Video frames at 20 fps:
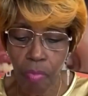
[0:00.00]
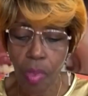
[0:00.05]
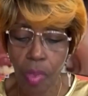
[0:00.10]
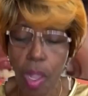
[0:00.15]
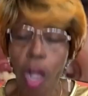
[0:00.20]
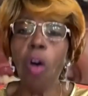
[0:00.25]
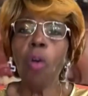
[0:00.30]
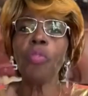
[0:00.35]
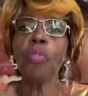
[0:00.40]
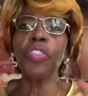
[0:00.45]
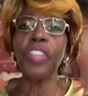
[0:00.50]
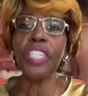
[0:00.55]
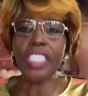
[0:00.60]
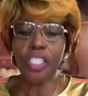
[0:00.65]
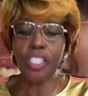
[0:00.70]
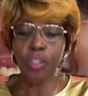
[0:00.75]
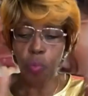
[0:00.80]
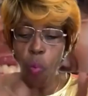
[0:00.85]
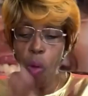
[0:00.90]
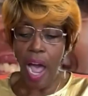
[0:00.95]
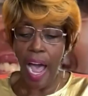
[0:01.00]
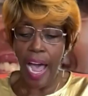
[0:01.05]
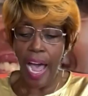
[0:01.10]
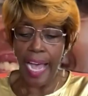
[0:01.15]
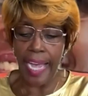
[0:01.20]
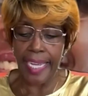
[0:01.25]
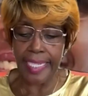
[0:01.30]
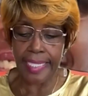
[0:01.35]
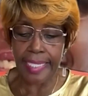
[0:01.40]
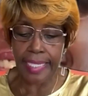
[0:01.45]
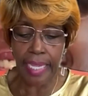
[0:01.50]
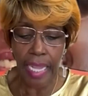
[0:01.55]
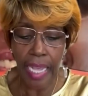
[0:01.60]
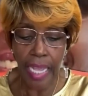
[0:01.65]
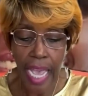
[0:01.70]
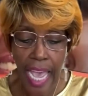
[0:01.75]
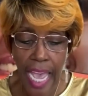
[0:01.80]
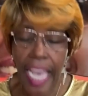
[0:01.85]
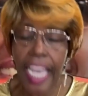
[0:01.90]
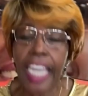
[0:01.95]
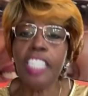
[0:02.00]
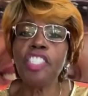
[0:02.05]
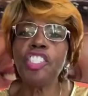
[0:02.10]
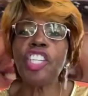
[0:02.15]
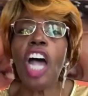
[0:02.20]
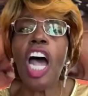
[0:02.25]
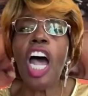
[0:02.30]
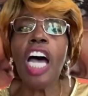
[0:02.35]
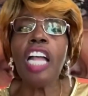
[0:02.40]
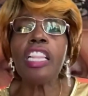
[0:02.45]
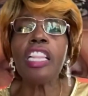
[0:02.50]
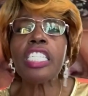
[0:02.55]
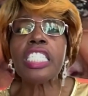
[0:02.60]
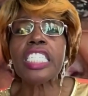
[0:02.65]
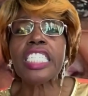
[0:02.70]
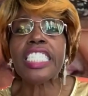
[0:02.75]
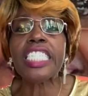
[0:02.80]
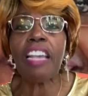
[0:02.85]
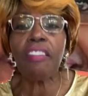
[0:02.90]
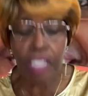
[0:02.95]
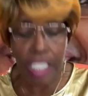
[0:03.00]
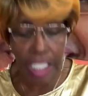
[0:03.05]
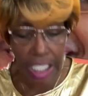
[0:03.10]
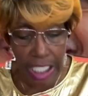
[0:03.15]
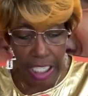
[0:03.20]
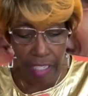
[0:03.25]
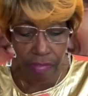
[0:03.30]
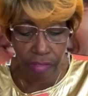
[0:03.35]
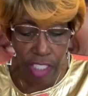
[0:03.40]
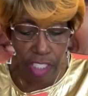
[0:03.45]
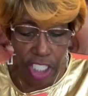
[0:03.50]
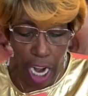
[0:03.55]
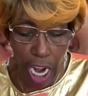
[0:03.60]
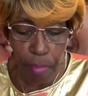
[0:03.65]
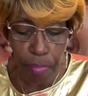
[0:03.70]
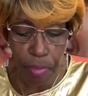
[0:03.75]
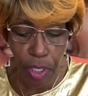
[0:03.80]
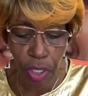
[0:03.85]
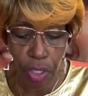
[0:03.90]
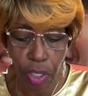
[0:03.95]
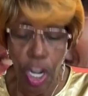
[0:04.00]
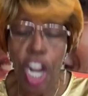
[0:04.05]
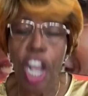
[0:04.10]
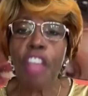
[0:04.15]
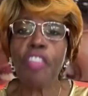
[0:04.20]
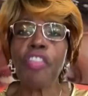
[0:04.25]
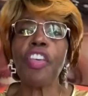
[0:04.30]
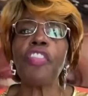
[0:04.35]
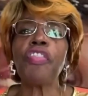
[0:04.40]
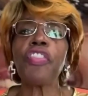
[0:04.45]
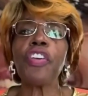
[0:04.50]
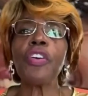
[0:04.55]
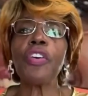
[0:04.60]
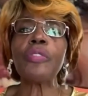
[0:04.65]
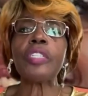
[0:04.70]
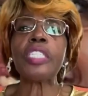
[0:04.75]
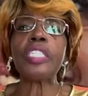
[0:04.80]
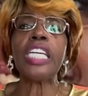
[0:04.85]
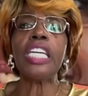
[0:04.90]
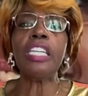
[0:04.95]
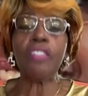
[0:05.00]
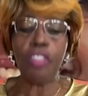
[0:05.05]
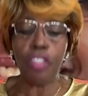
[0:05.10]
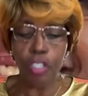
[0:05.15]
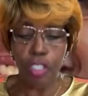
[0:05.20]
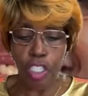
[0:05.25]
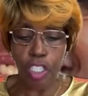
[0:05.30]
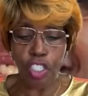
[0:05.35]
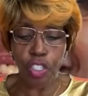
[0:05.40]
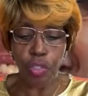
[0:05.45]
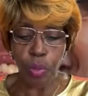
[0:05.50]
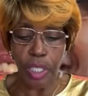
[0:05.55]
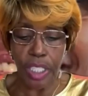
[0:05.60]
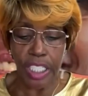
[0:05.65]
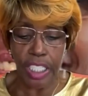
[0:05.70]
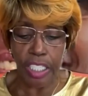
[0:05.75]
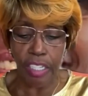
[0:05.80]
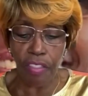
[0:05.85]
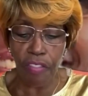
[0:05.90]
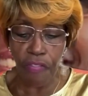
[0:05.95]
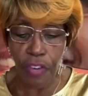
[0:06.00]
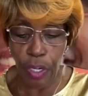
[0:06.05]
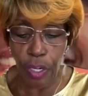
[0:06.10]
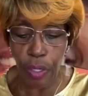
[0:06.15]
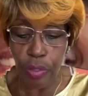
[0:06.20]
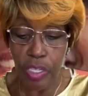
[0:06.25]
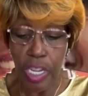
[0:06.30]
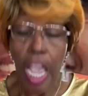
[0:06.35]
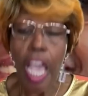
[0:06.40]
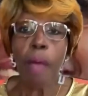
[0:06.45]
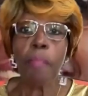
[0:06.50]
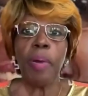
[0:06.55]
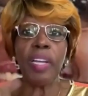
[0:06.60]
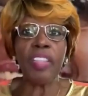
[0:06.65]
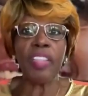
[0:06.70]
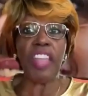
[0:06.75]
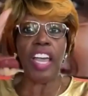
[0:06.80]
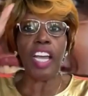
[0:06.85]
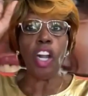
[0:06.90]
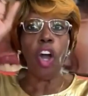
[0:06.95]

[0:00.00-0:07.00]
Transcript: on this wise in John, the 17th chapter, the 13th to the 20th verse. But that